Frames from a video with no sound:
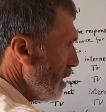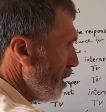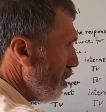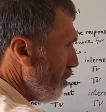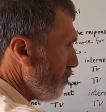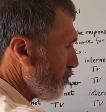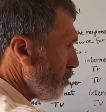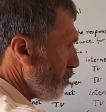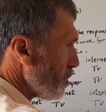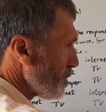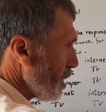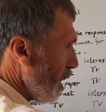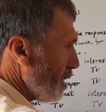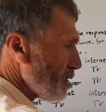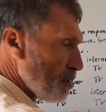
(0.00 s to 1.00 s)
of course,
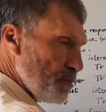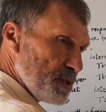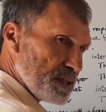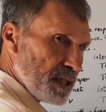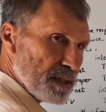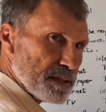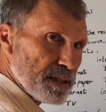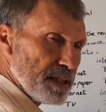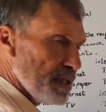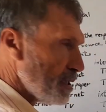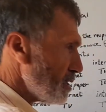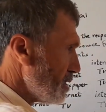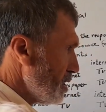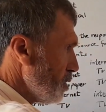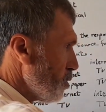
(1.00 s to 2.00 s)
100%,
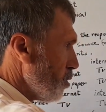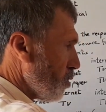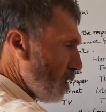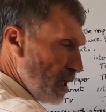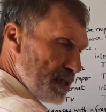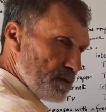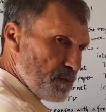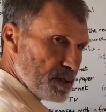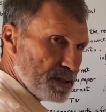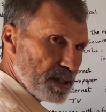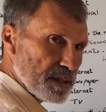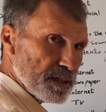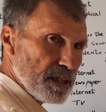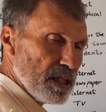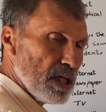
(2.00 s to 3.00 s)
0 or 100%.